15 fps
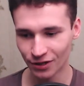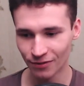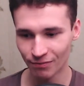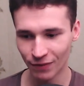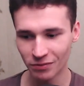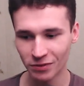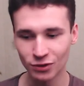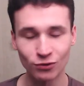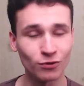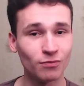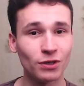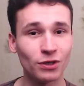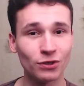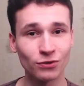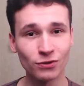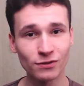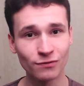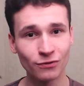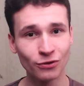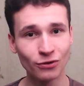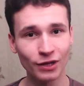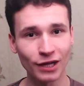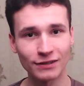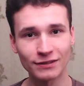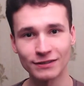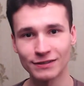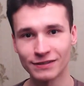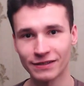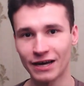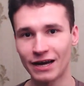Maybe it will be useful
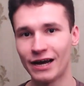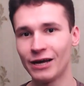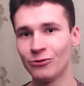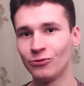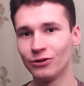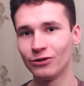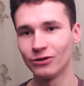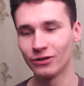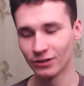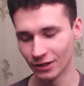and I will...